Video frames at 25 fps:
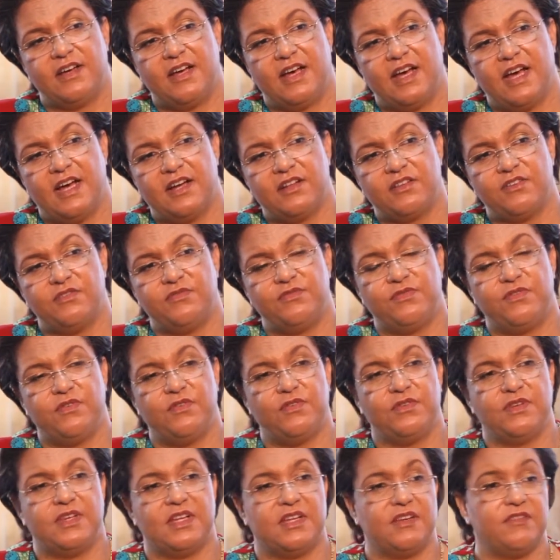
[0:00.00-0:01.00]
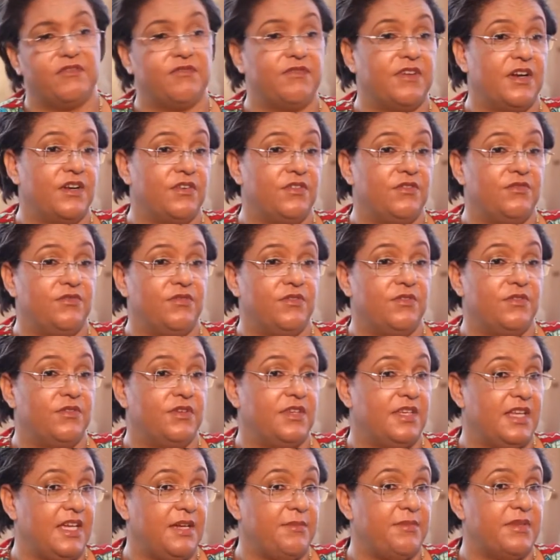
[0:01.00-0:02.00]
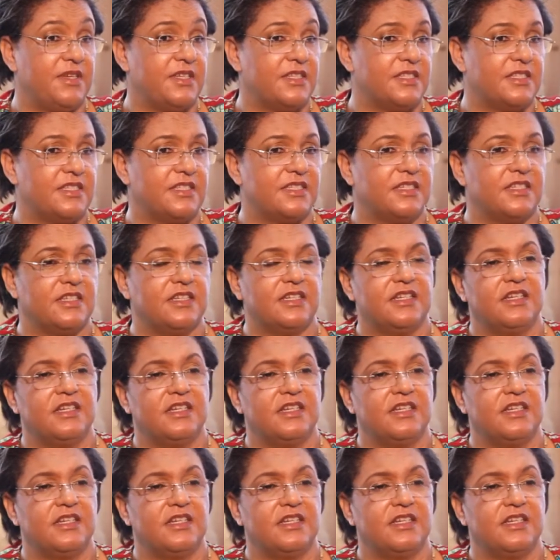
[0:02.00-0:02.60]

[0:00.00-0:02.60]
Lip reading: Anglophone and Francophone neighbors